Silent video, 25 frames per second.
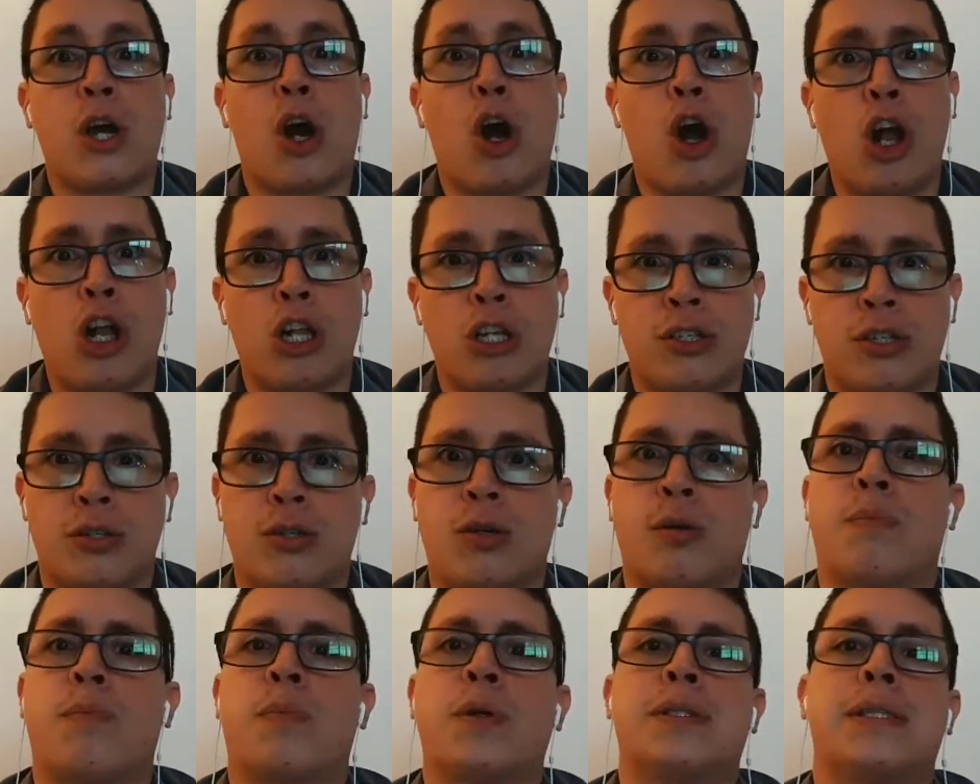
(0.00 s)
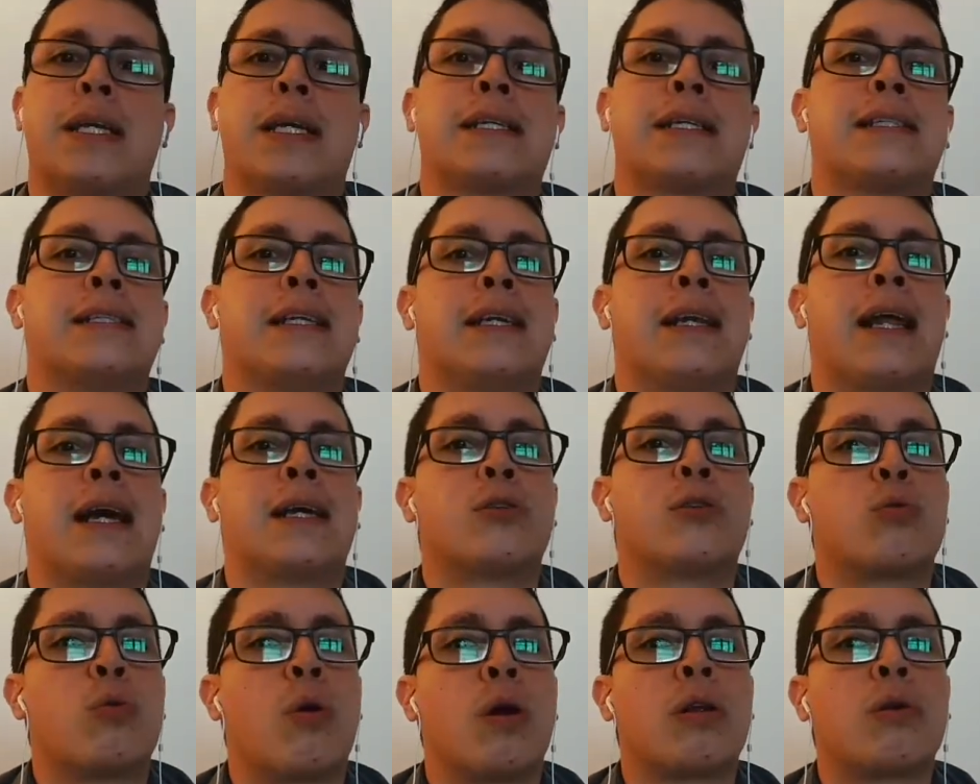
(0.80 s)
also protects the
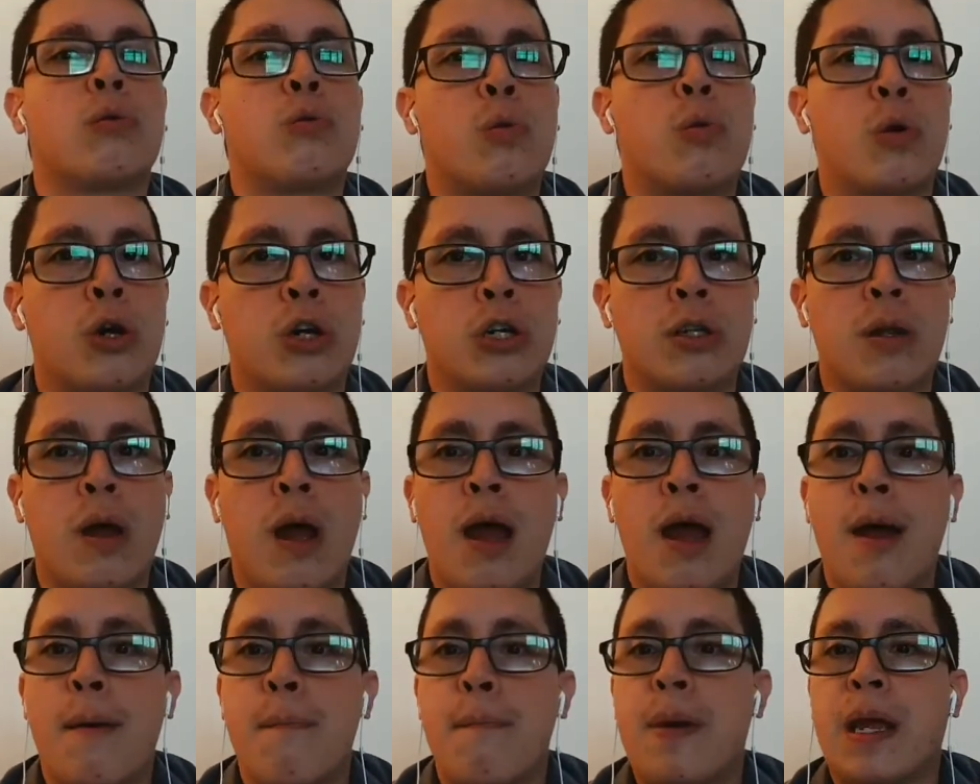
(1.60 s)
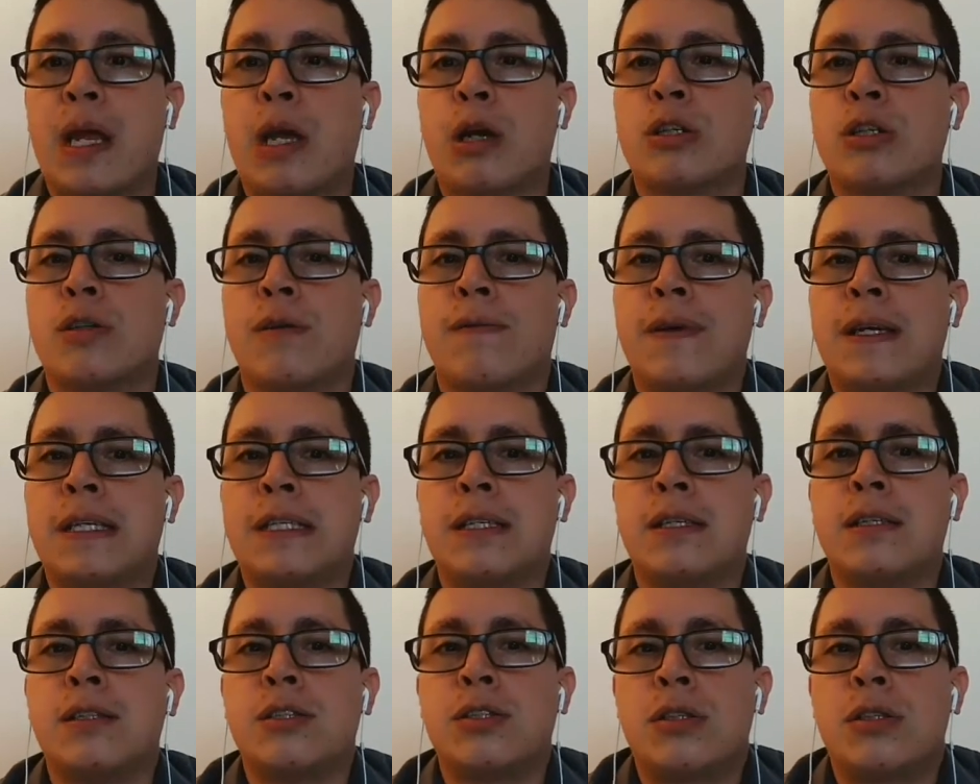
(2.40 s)
natural world because of its